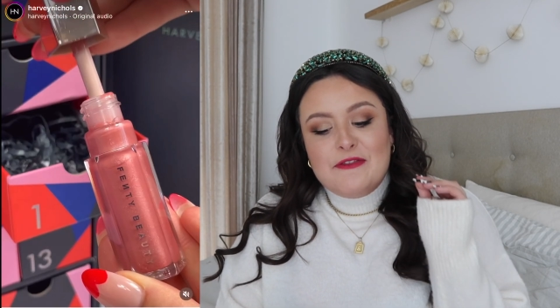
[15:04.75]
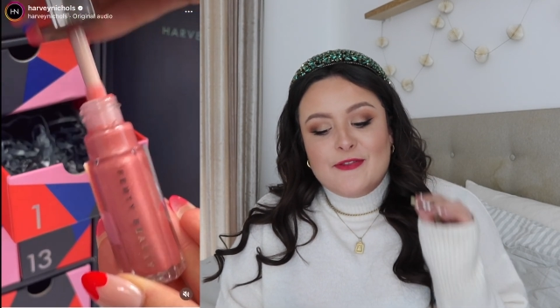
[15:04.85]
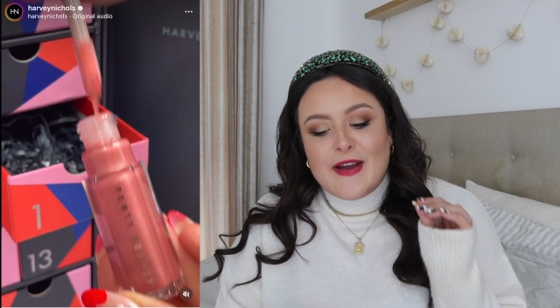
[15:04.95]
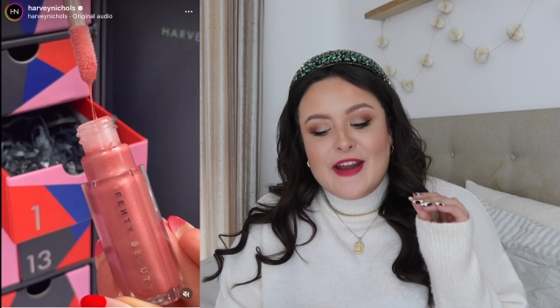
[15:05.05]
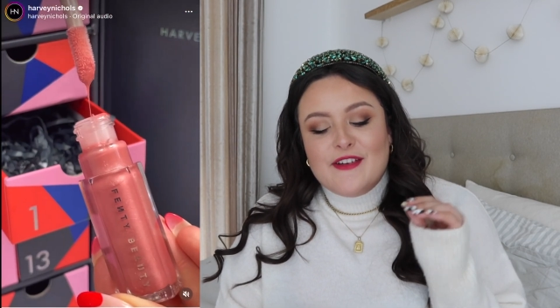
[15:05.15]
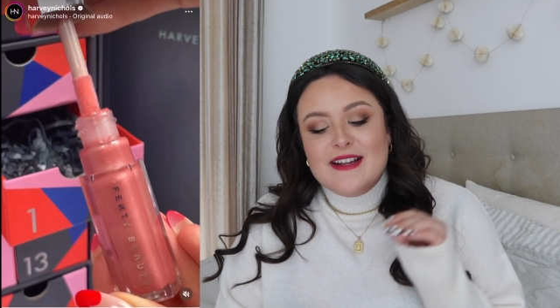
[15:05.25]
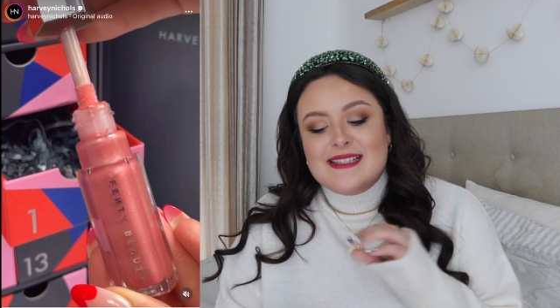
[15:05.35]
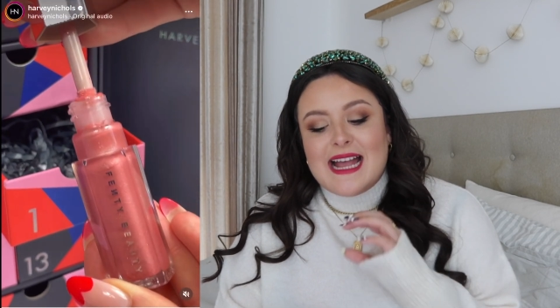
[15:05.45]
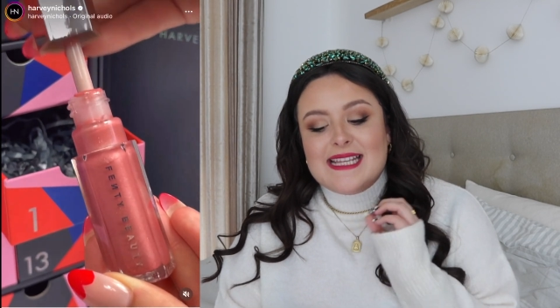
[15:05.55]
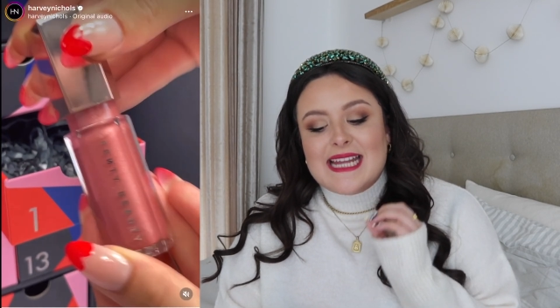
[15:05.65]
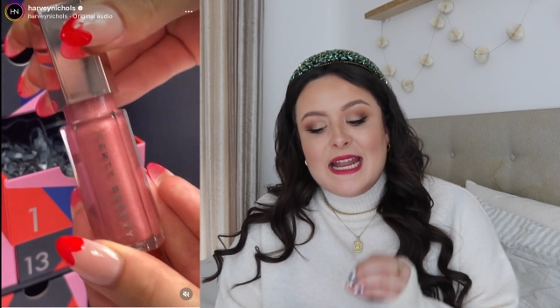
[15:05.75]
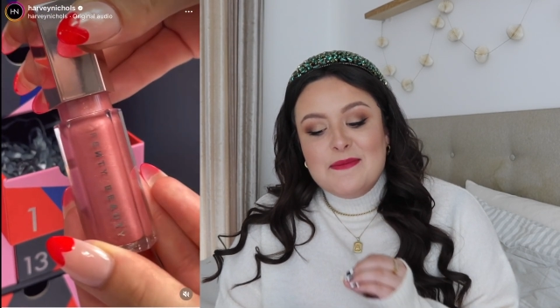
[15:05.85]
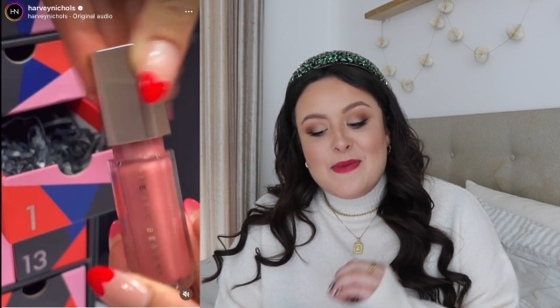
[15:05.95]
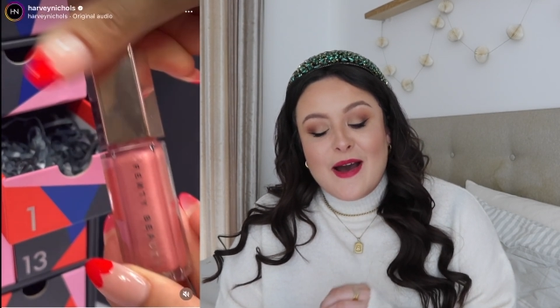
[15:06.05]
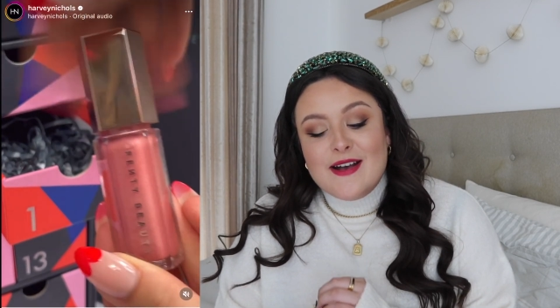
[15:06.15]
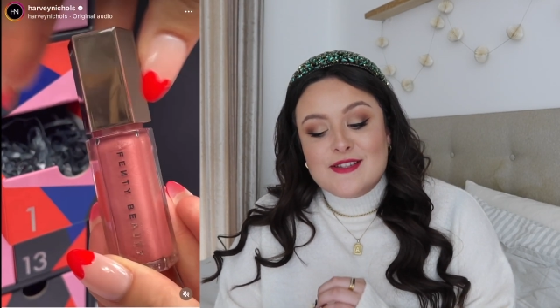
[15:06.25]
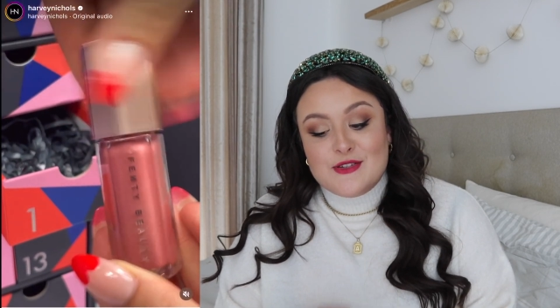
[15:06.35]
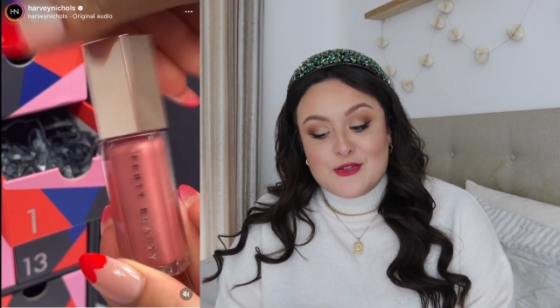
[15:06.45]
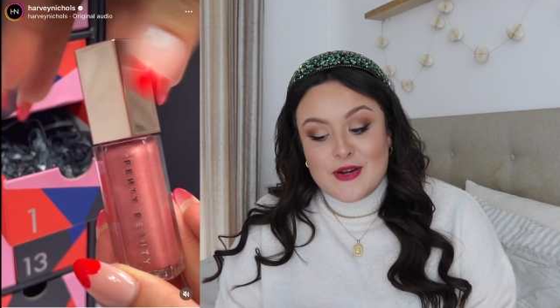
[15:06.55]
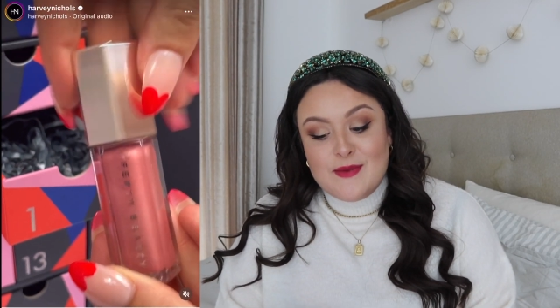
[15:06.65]
fragrance and
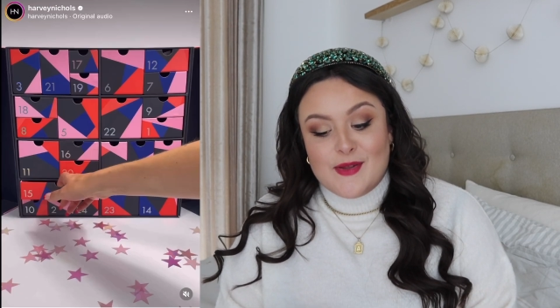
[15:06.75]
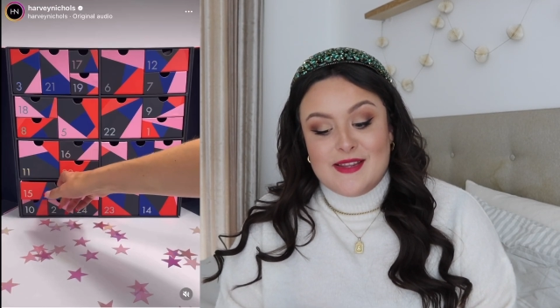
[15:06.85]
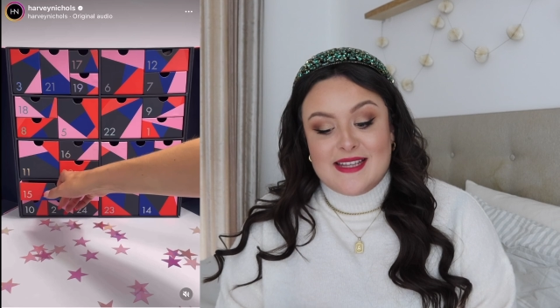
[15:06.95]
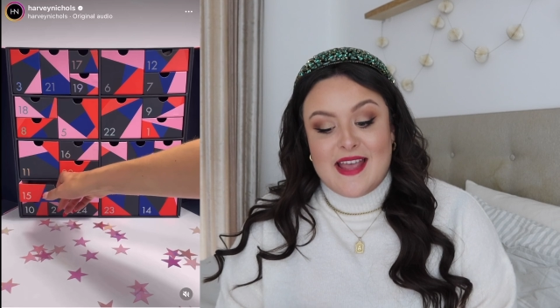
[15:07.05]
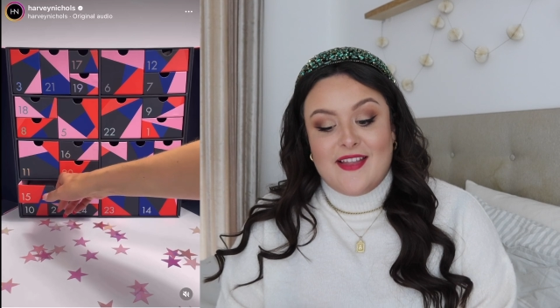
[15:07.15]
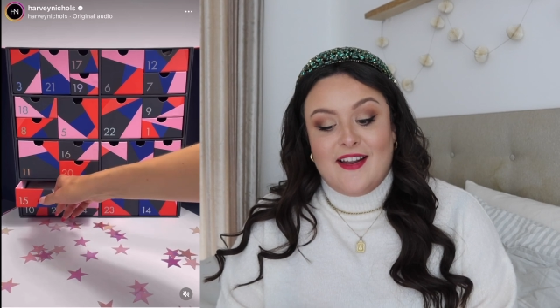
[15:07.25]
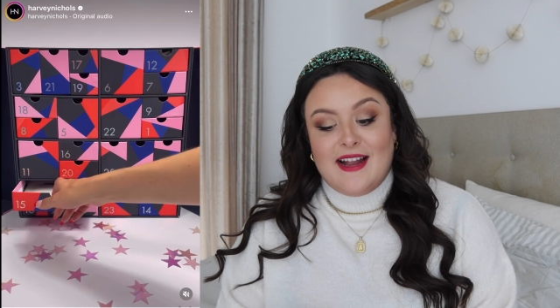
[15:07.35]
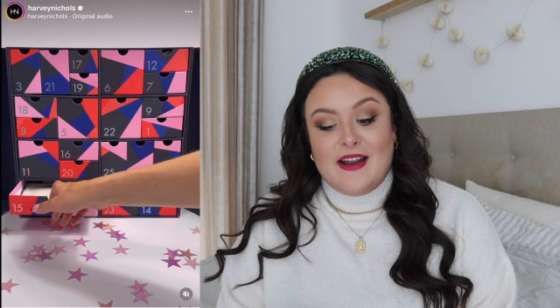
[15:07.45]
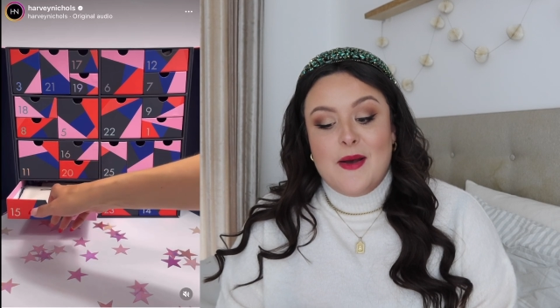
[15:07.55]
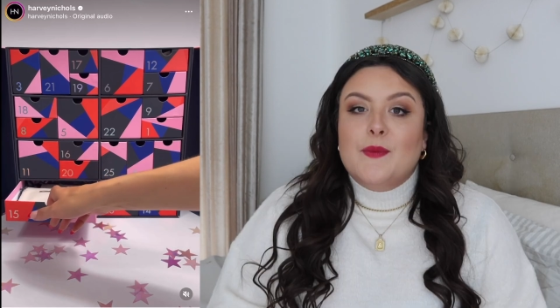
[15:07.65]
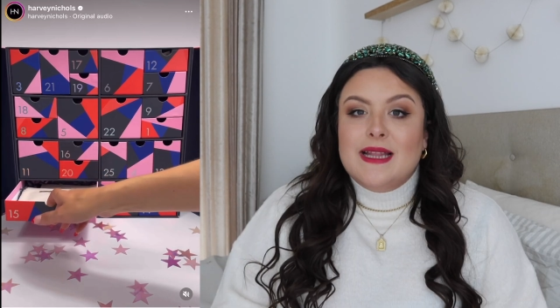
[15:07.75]
in-person treatments in the lineup,